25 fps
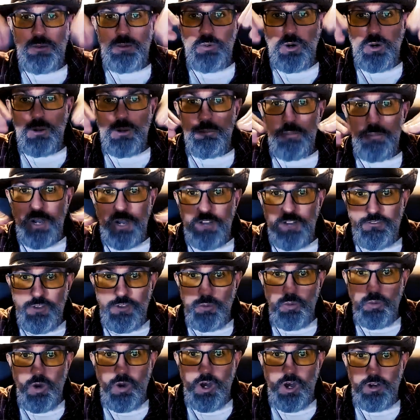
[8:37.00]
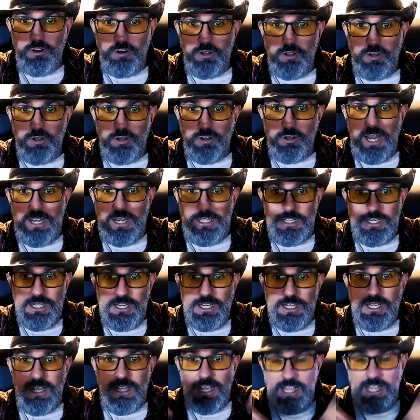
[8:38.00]
they were above the water line,
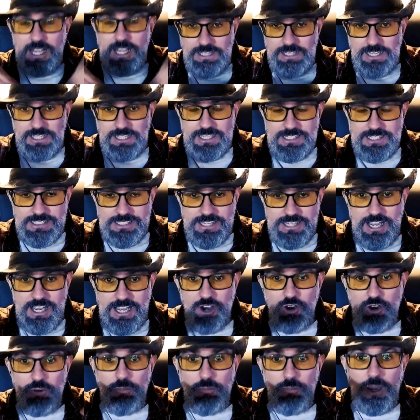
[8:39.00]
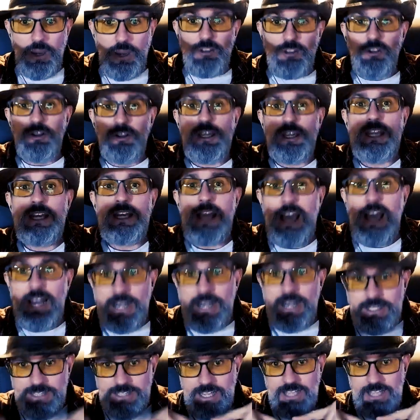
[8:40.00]
and they can tell by looking at
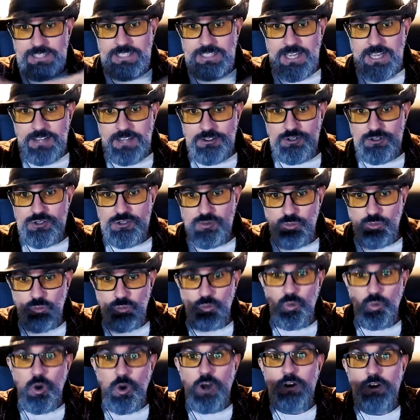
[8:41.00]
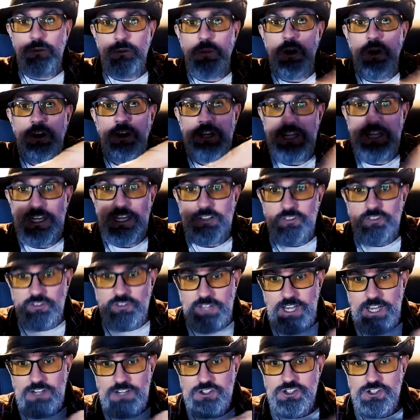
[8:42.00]
it that, yeah, there's water markings
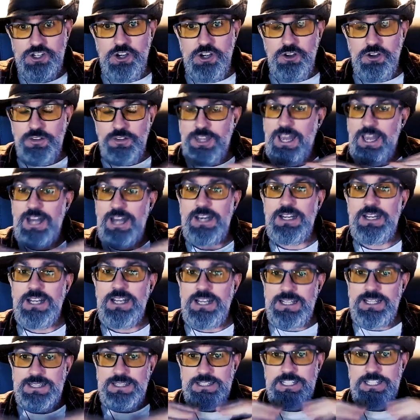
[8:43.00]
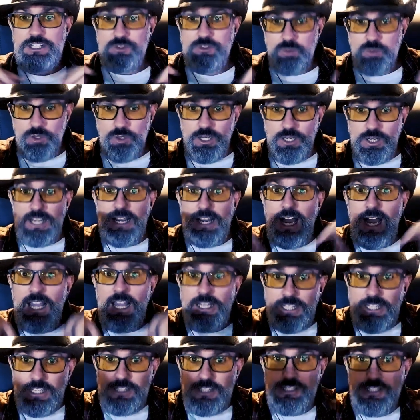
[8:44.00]
that show that these were like
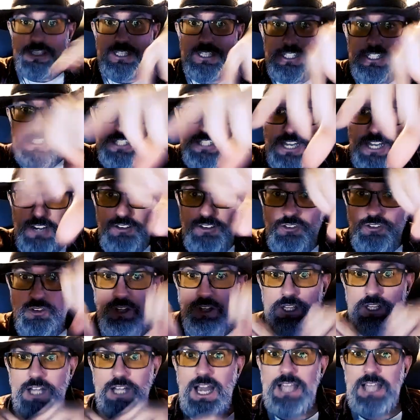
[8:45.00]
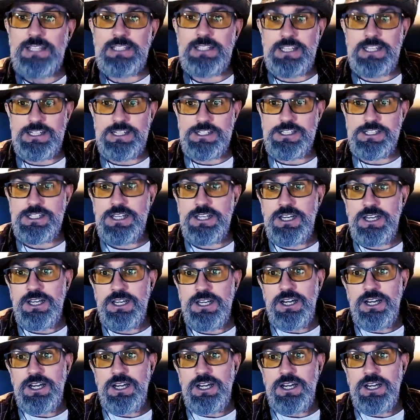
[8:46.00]
islands, concentric islands.